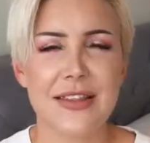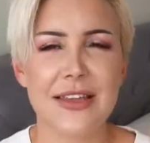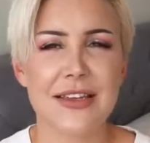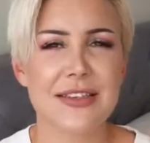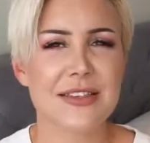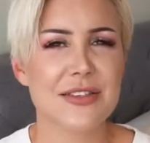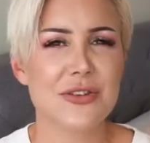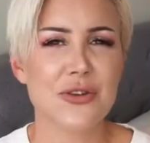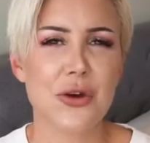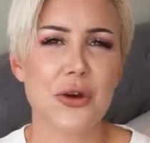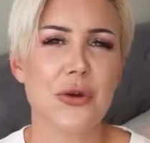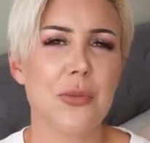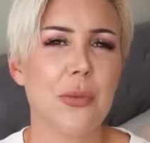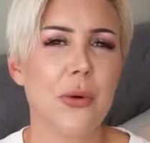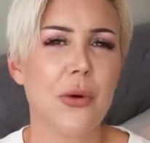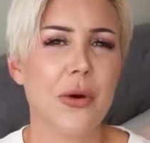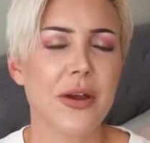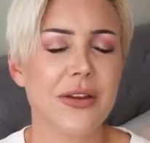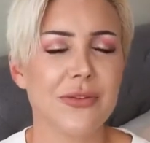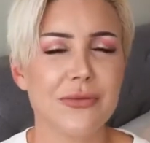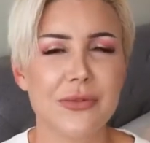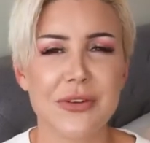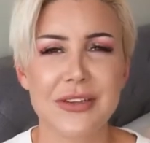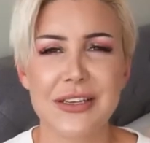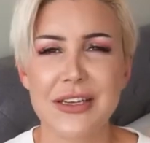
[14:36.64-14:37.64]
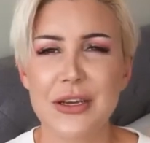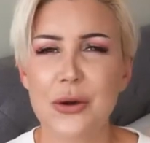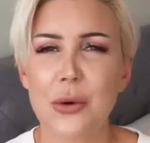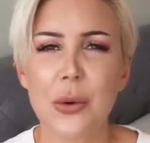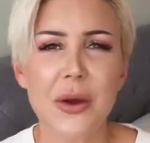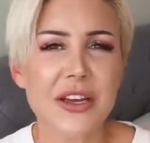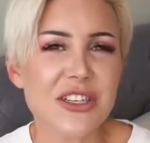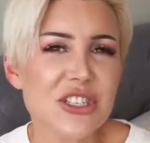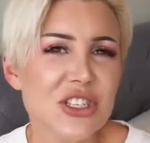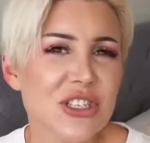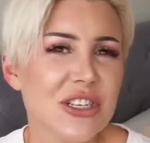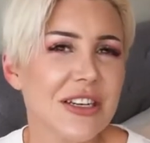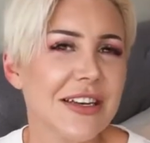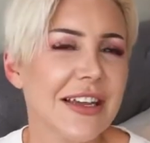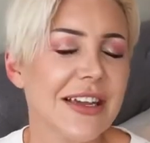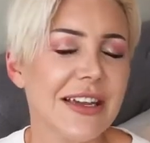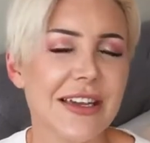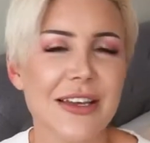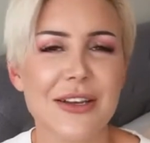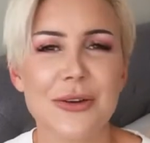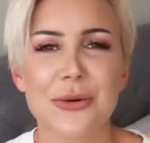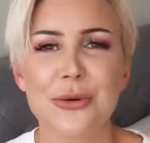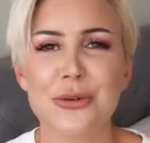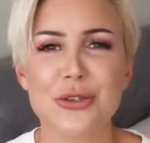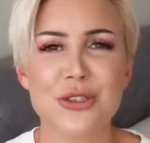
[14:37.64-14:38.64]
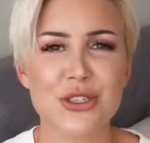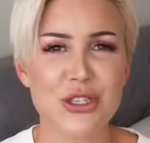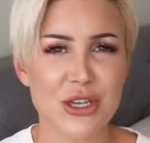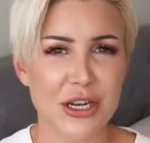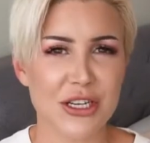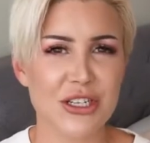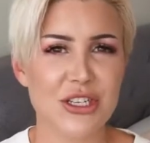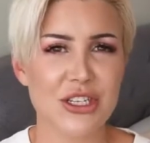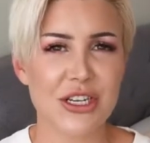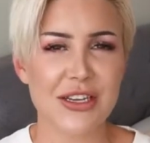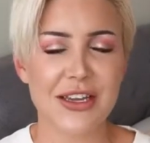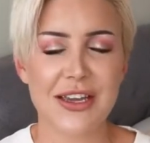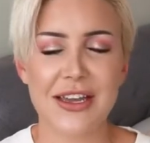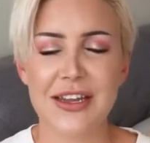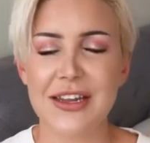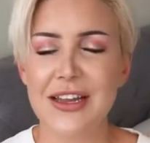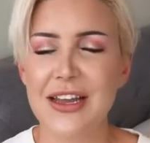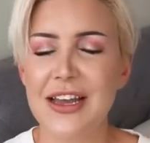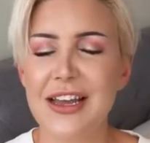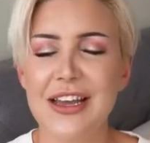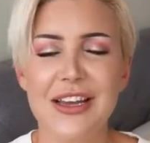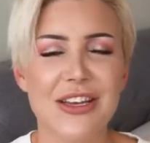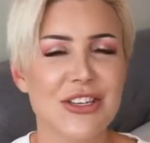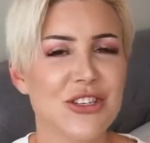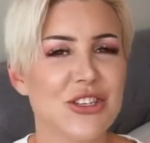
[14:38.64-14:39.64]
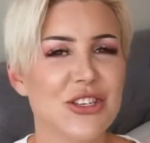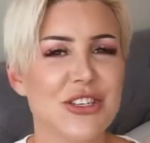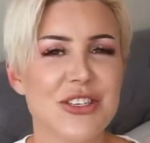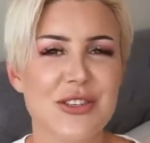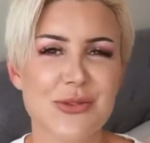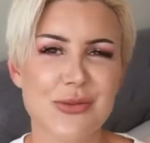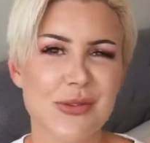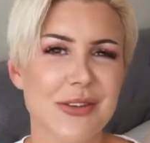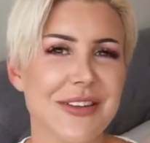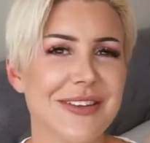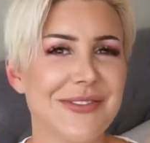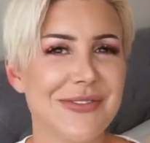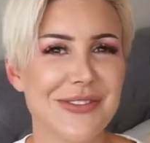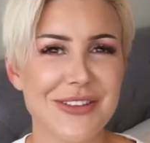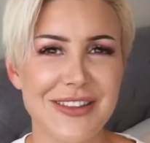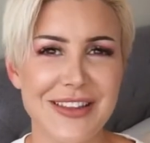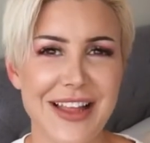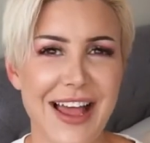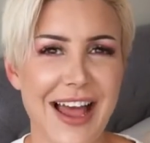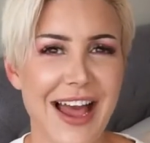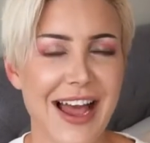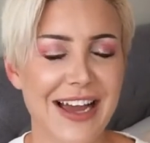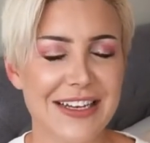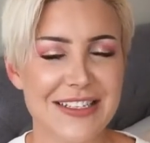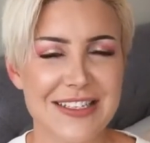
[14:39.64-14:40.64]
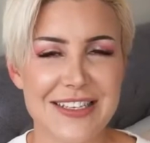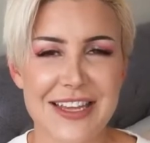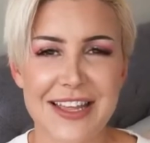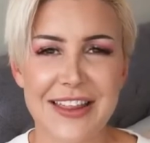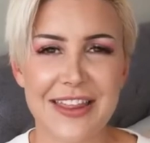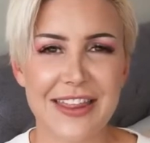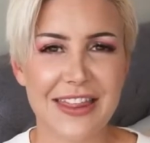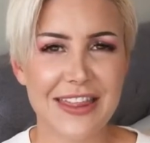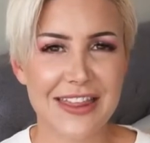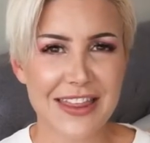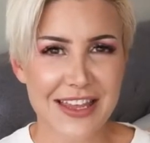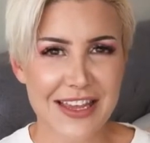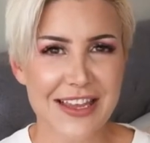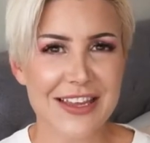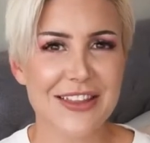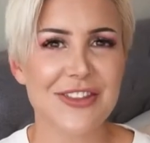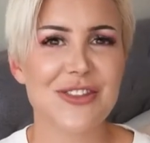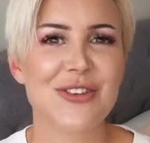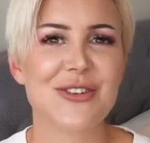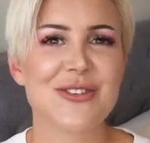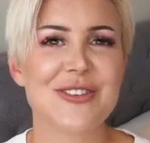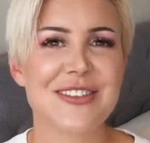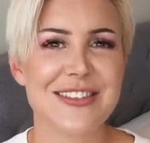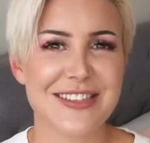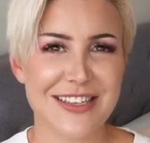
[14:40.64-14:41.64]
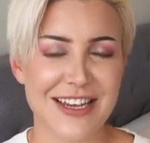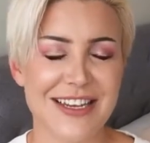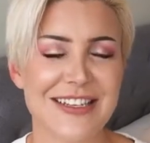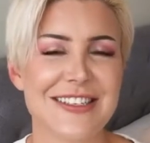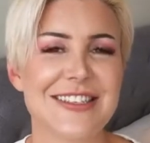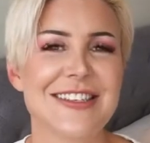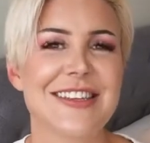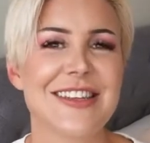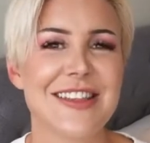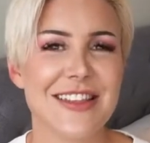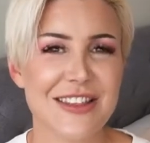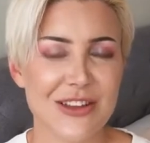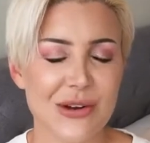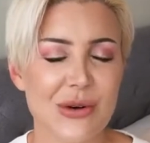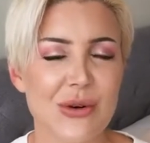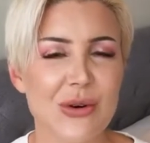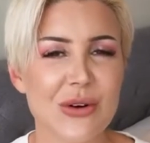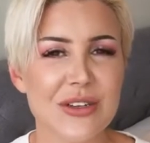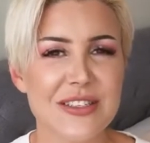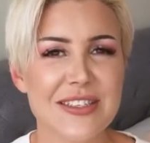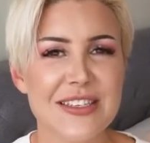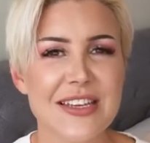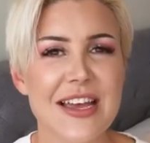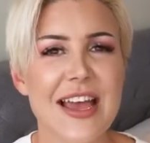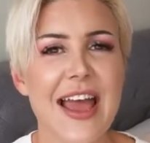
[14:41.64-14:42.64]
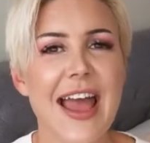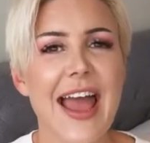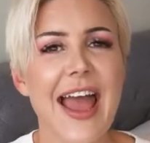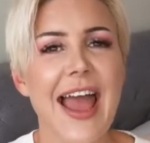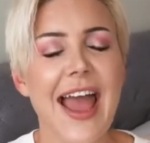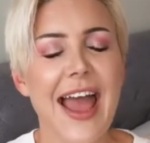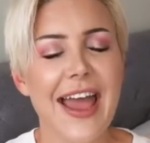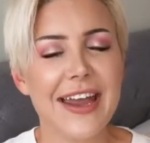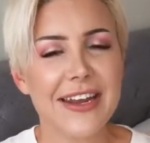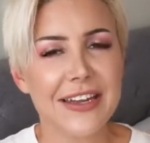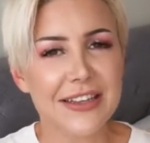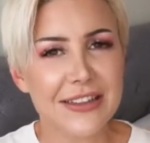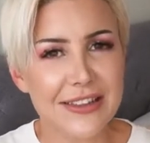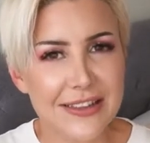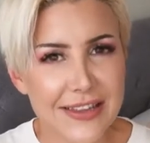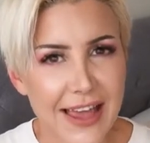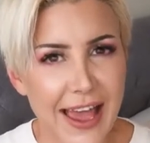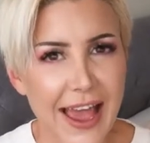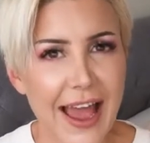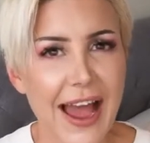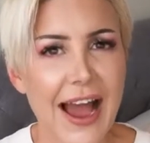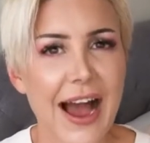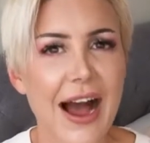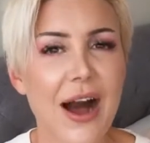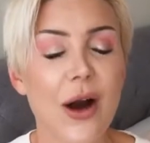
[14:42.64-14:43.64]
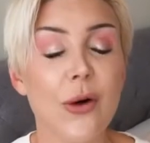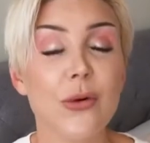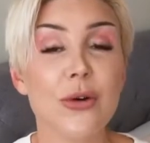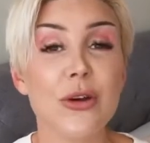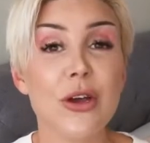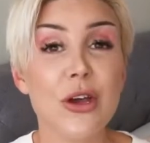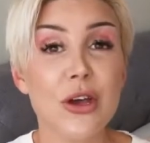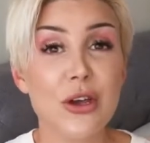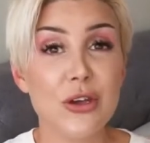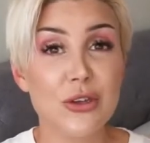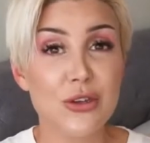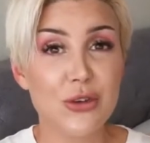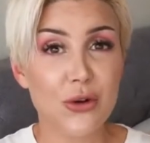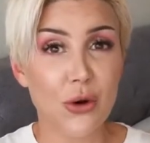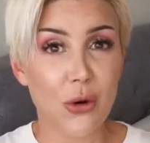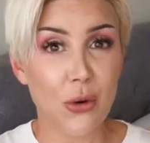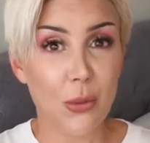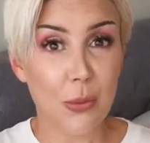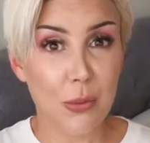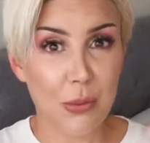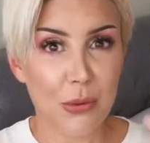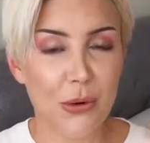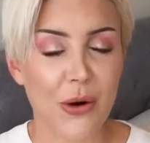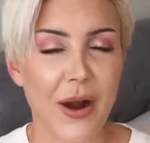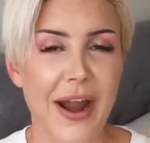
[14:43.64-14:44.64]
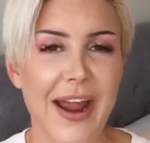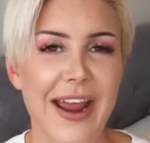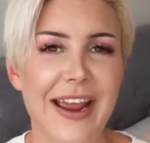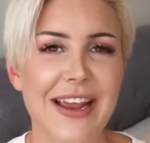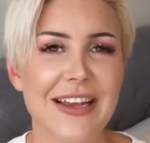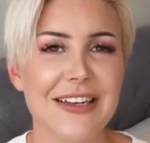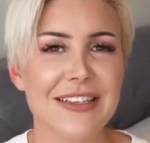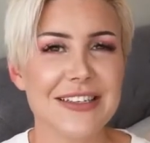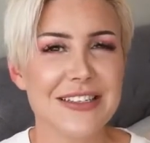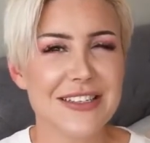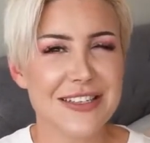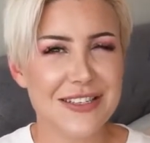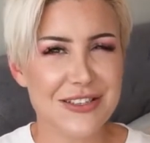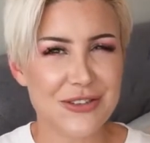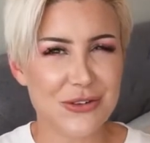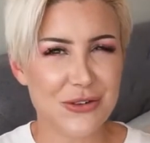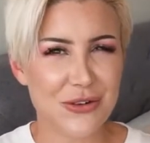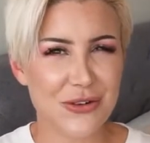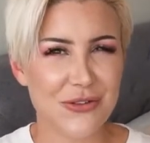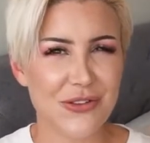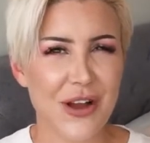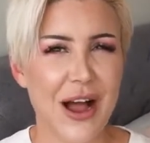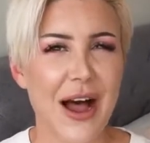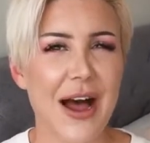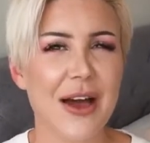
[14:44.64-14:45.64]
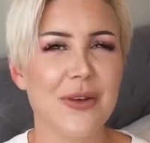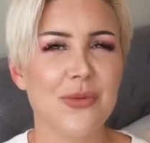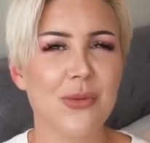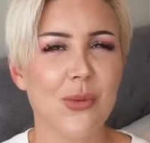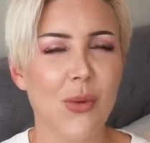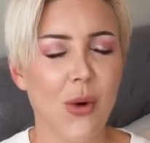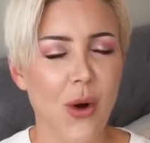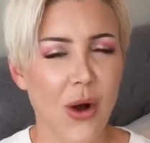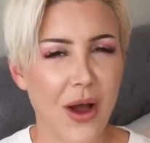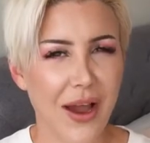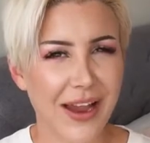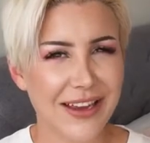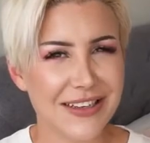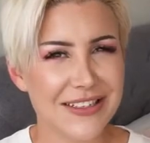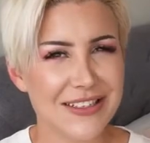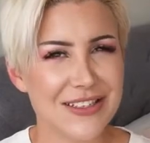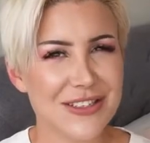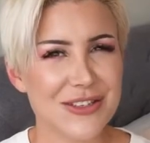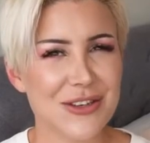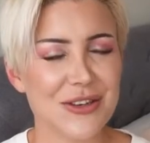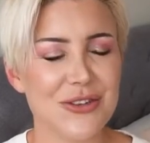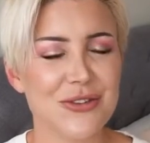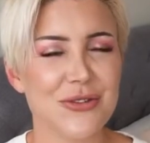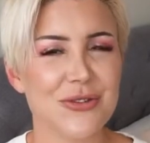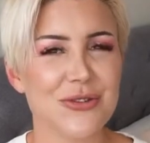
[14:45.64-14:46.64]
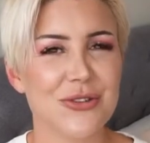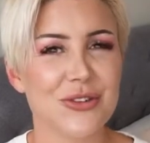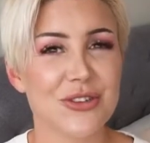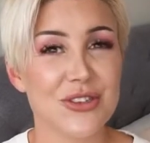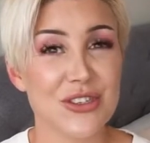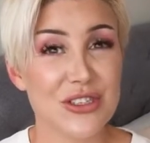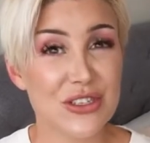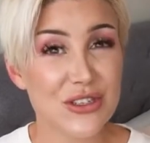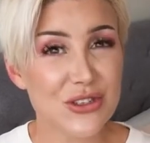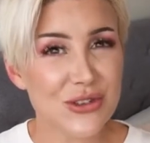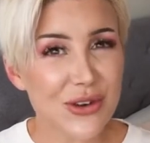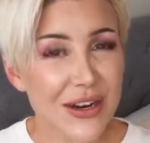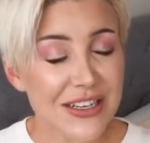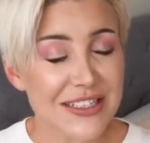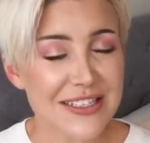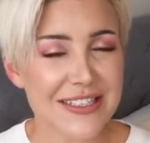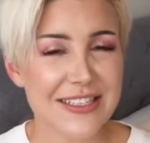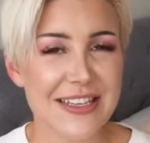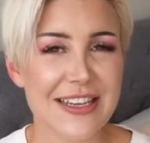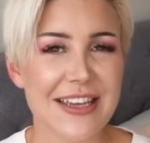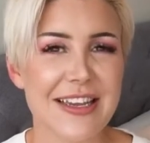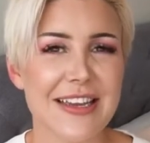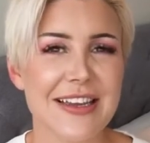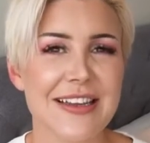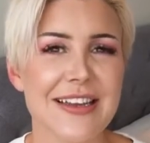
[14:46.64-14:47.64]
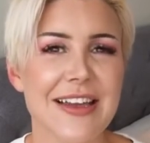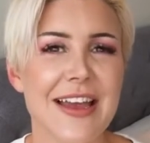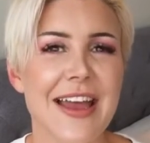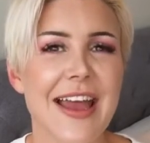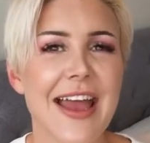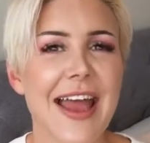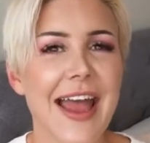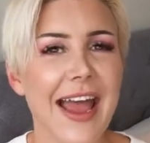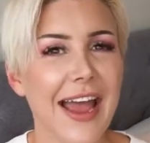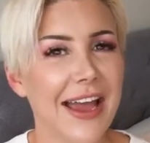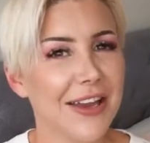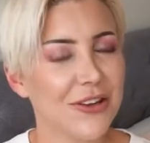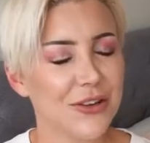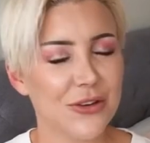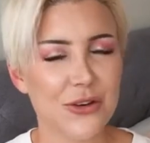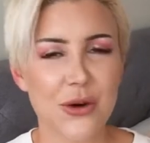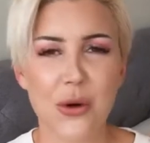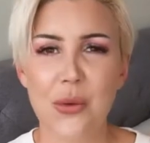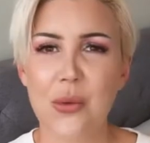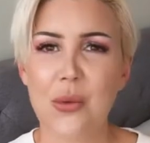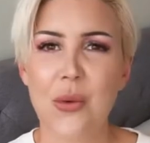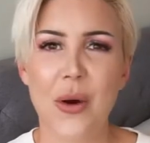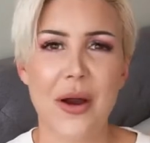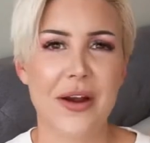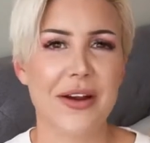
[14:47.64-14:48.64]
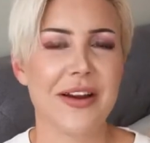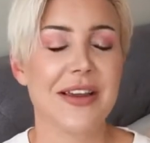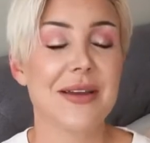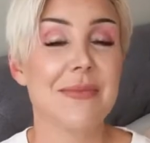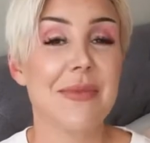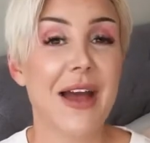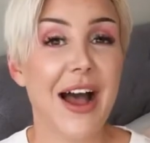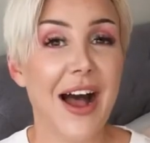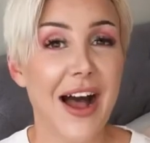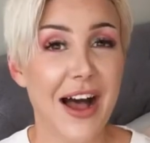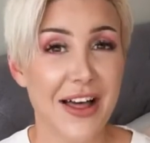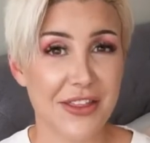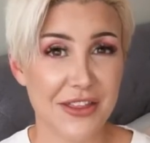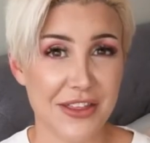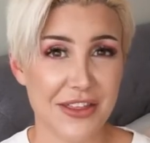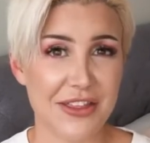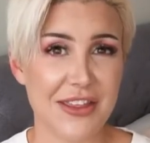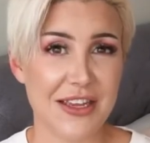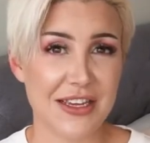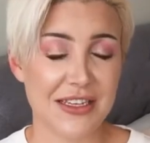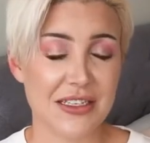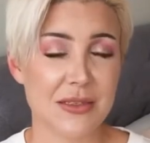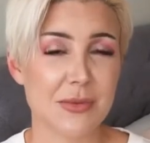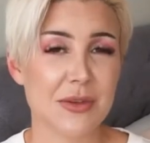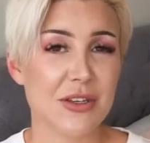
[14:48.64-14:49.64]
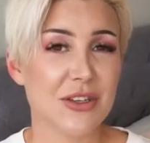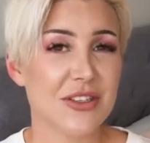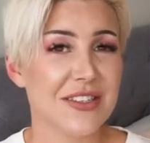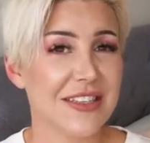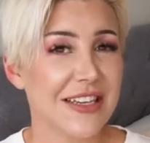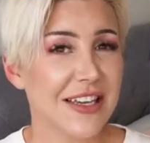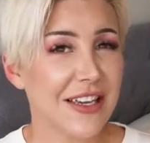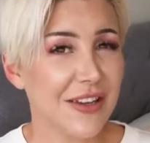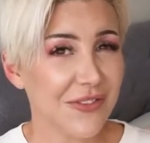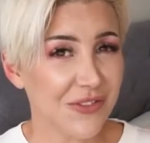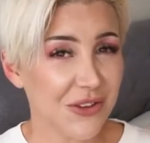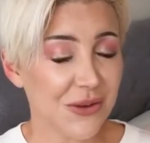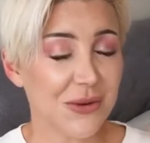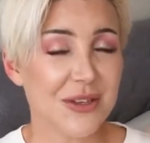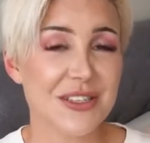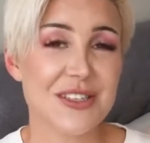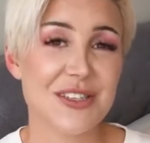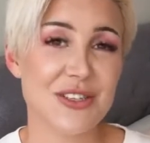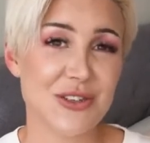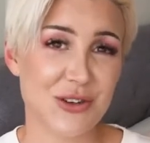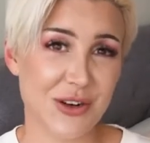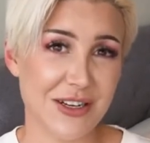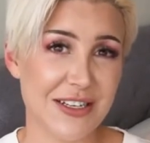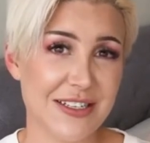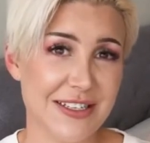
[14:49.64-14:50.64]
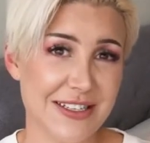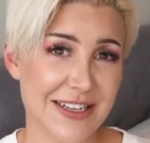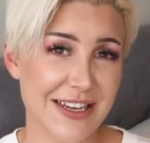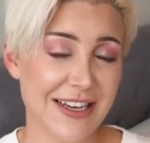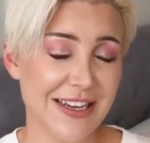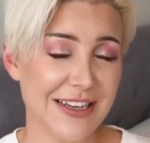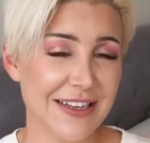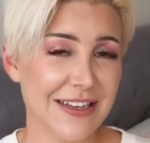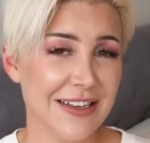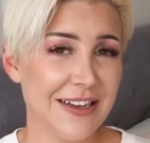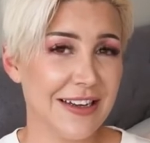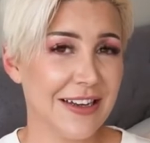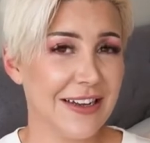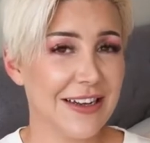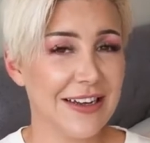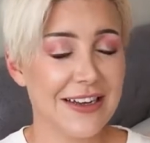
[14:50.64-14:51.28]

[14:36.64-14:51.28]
There's no point really questioning it or judging it. Just really relax and think those sexy thoughts, and allow your brain to sort of unwind, so you're not stressing and you're not worrying about other things. Because if you are stressing,